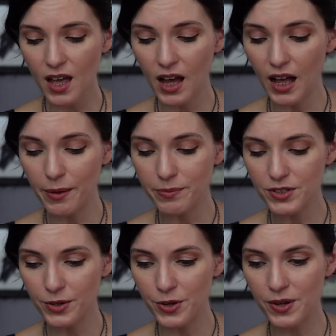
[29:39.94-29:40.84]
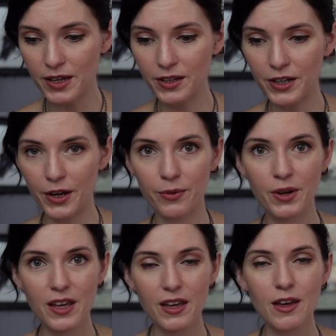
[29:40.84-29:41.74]
so you can, you know,
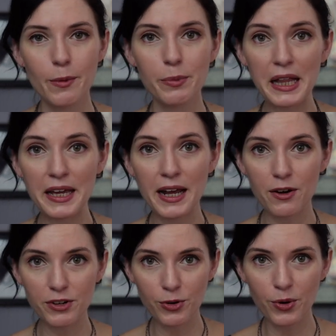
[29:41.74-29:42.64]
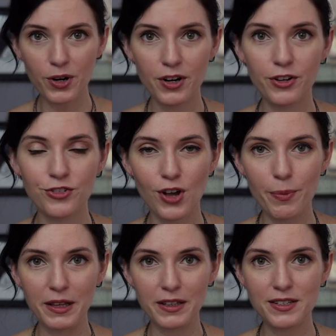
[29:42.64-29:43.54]
plan out your
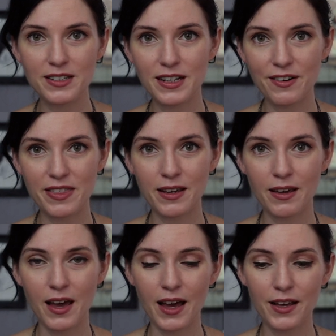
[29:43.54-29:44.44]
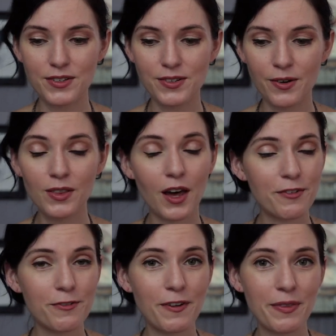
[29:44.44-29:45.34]
shopping lists and everything. So a lot
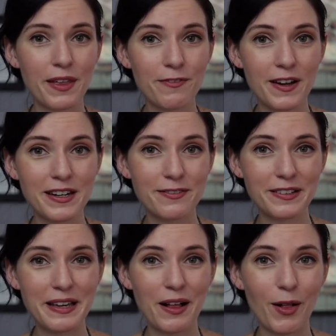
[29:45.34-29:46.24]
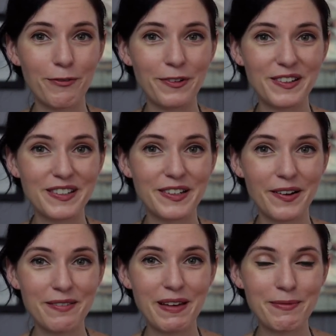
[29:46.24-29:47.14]
of you find it really helpful. So
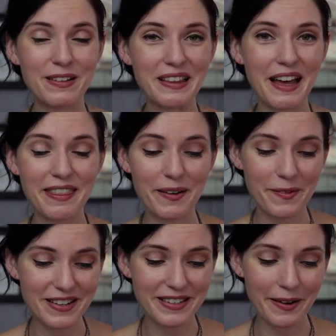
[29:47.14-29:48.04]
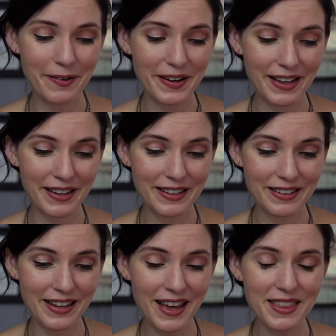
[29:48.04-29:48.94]
I'm glad that works out.
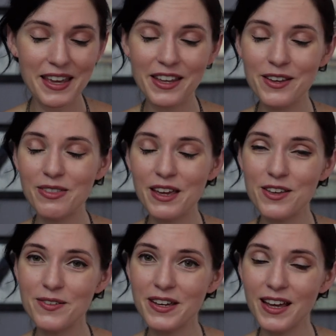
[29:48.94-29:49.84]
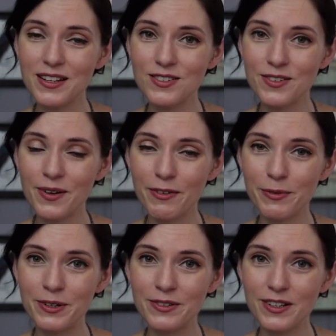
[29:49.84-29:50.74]
And yeah, thank you again to
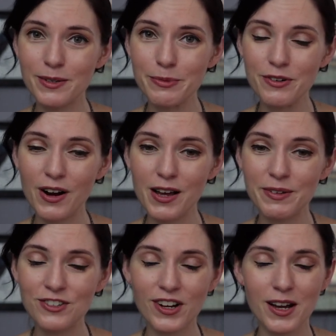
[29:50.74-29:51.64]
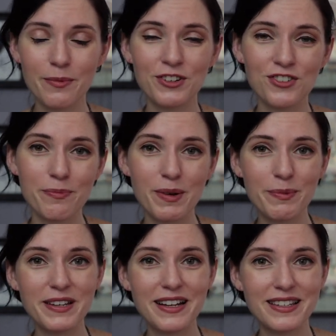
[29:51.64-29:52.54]
everyone who does subscribe and check out my shop
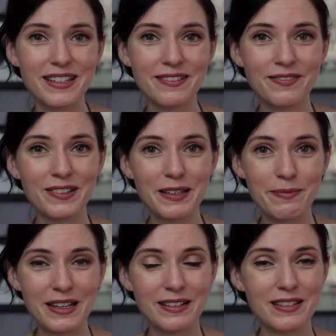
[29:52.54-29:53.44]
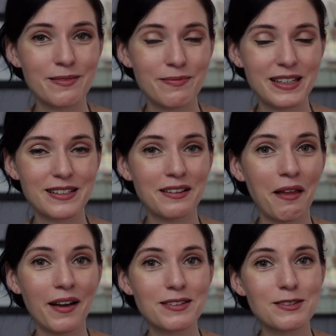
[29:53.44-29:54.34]
updates. It really means a
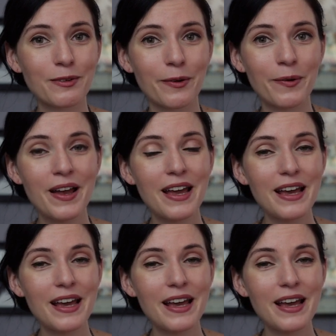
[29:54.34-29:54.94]
lot. So